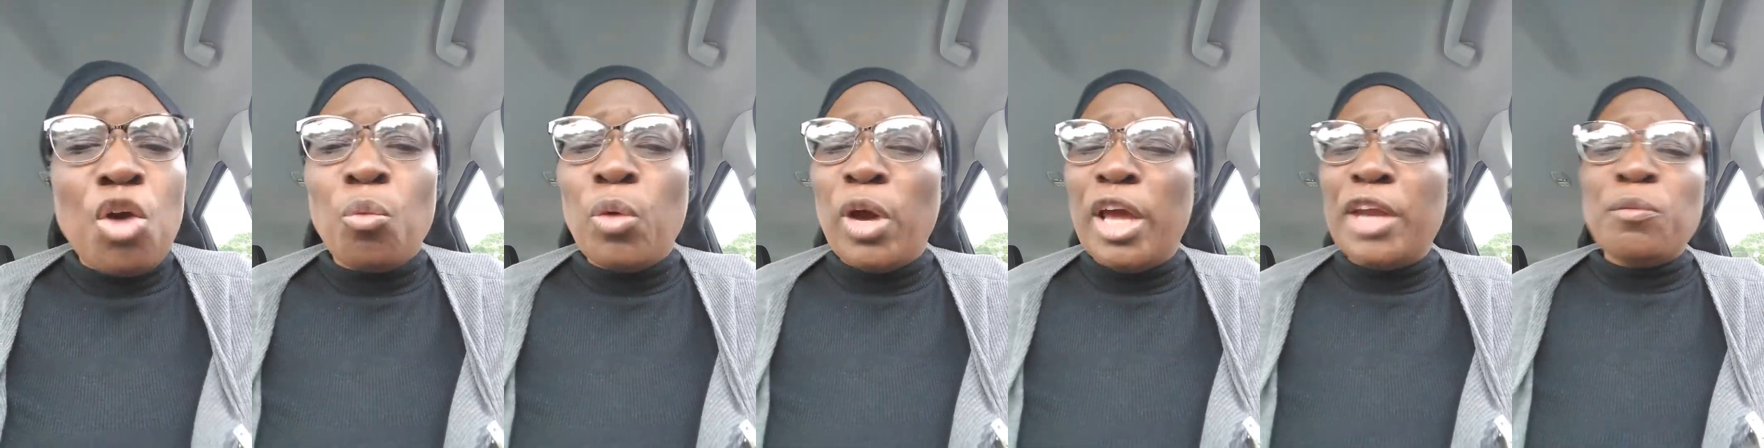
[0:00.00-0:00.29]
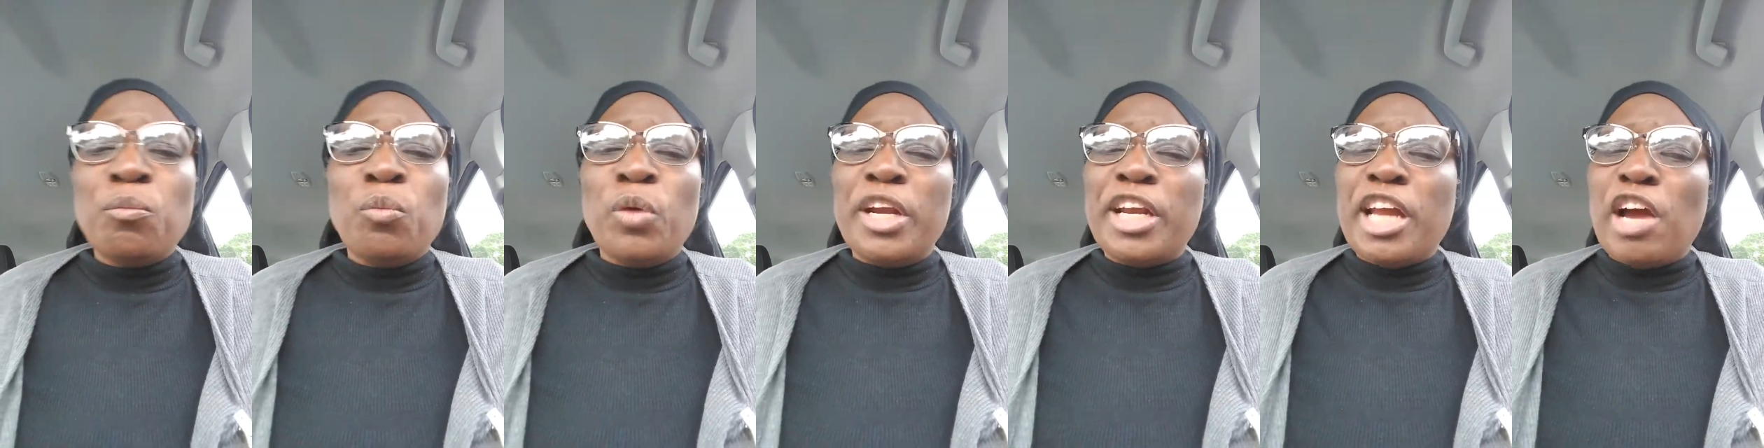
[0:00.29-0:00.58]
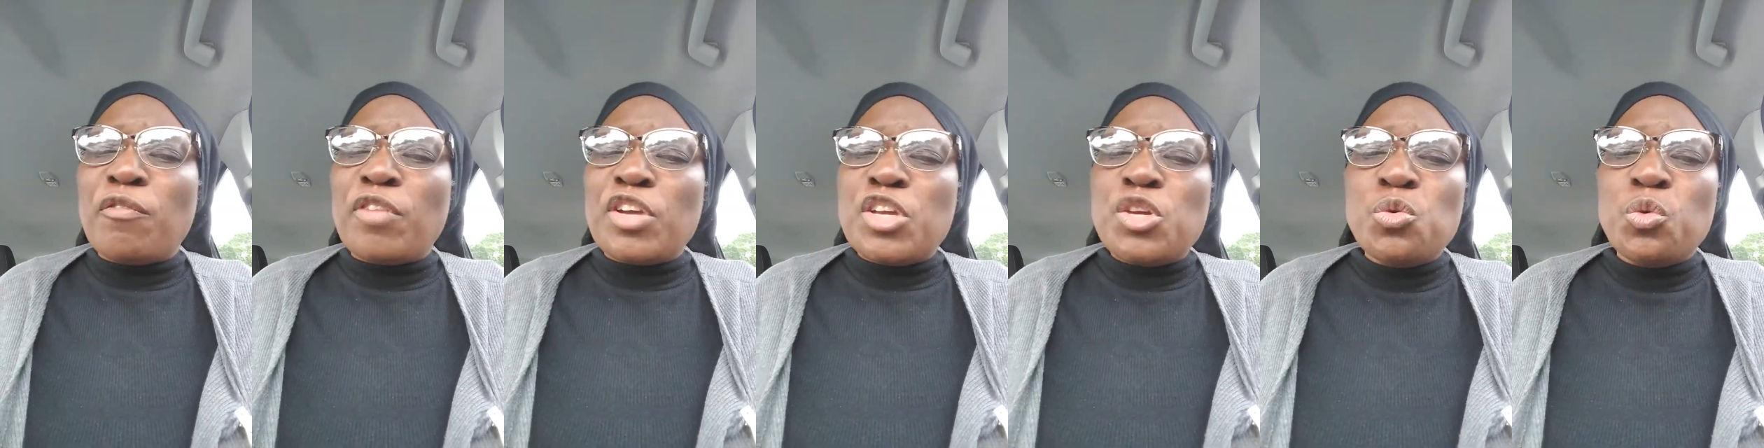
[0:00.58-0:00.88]
When
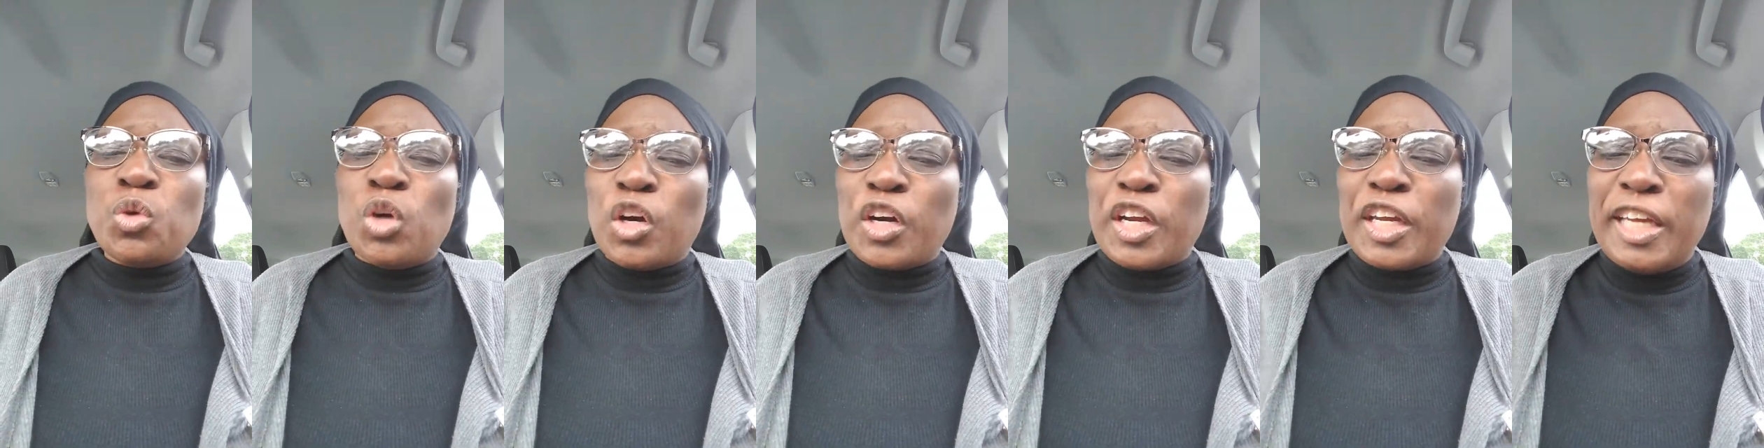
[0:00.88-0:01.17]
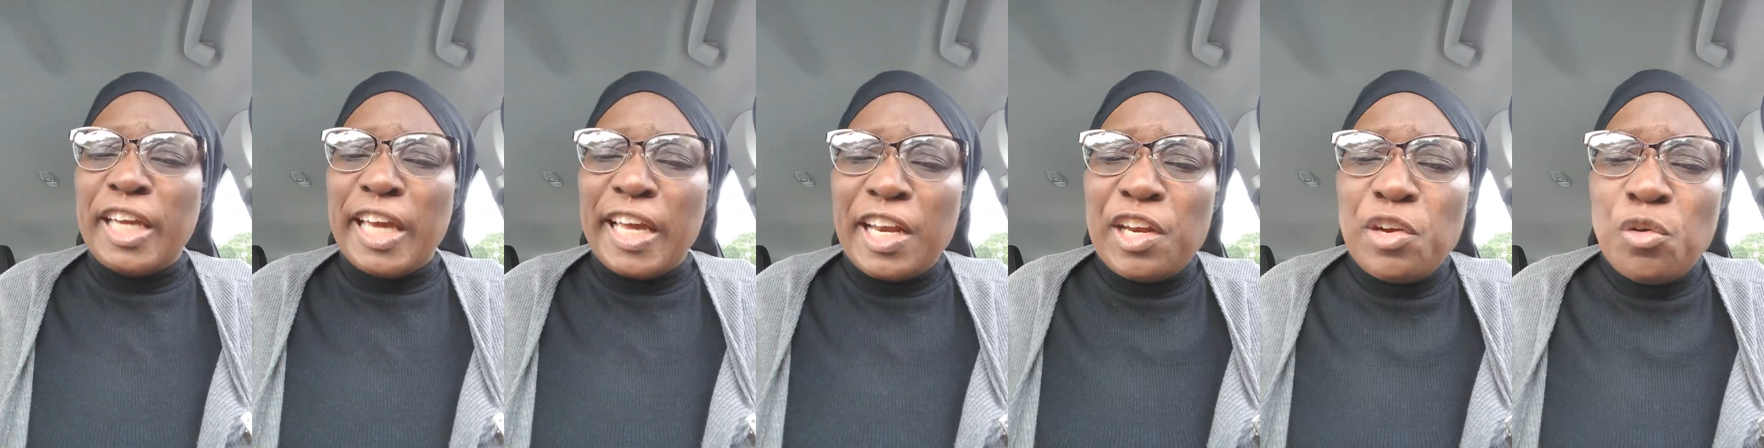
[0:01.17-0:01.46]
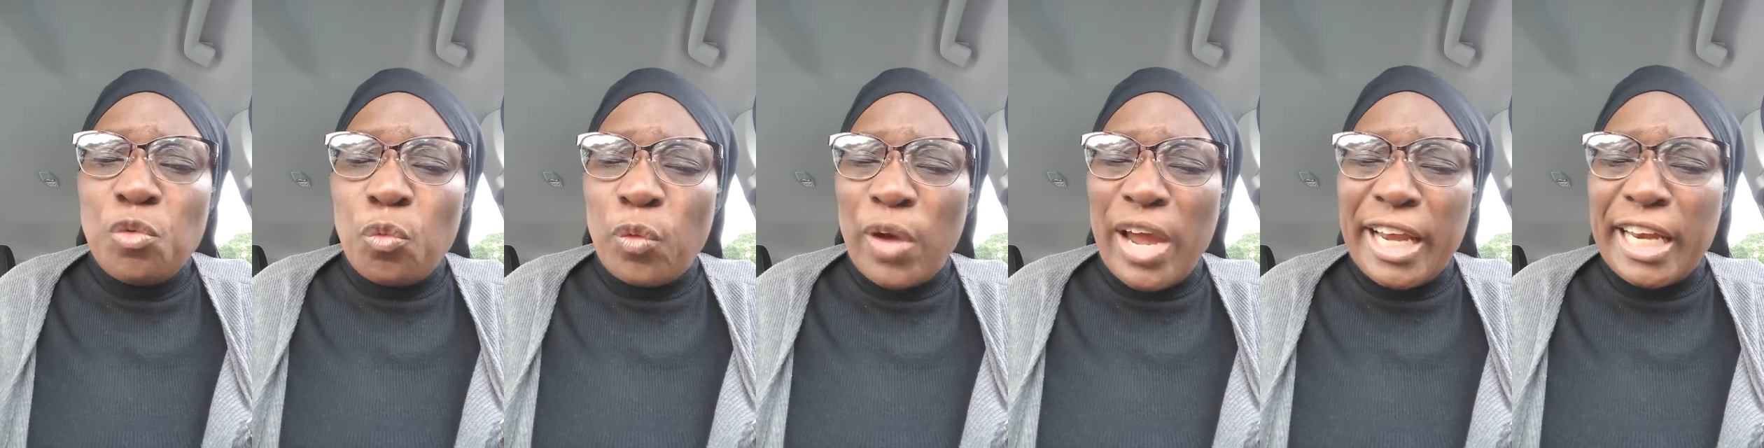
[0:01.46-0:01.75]
whenever you are
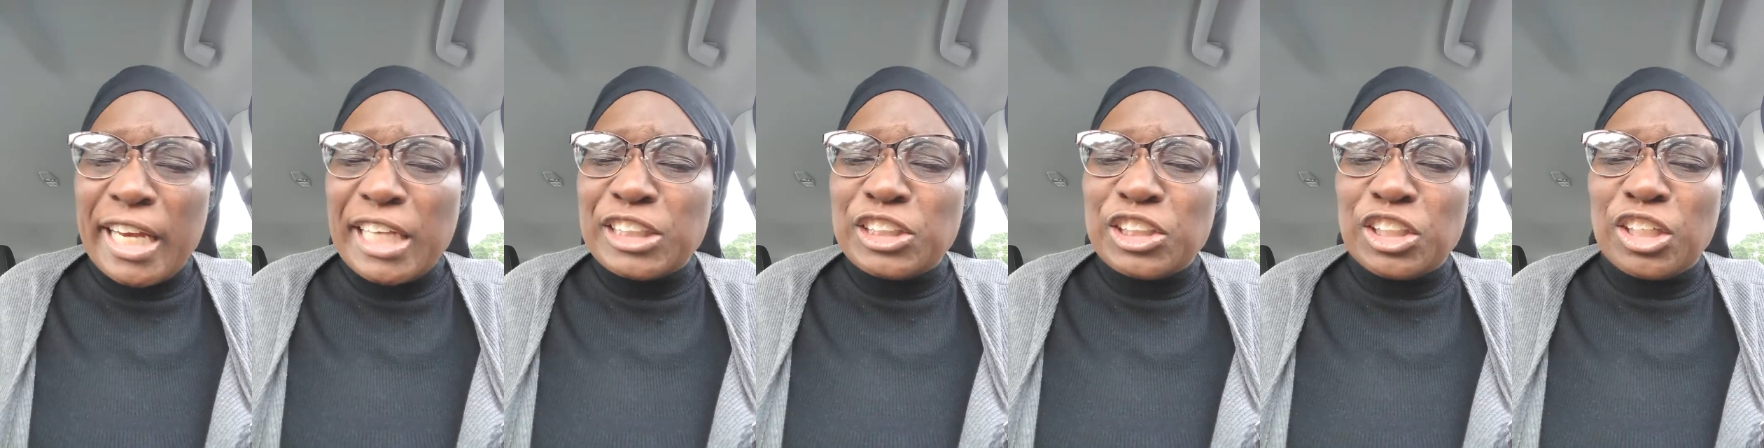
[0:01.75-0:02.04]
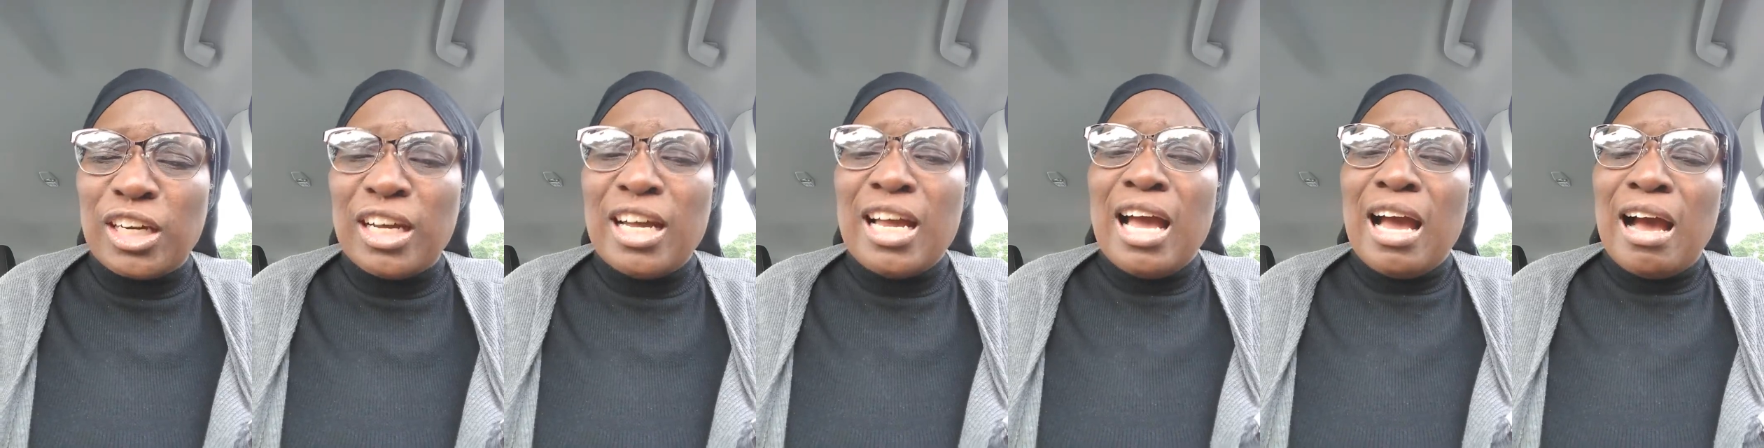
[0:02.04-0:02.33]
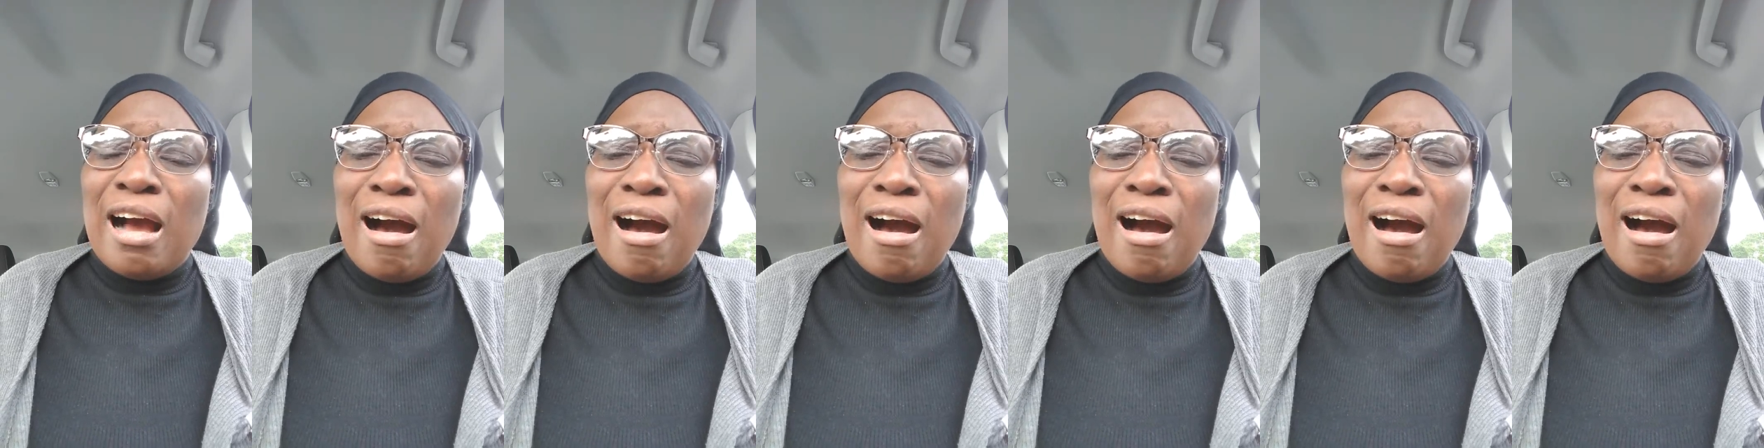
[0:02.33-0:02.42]
getting ready to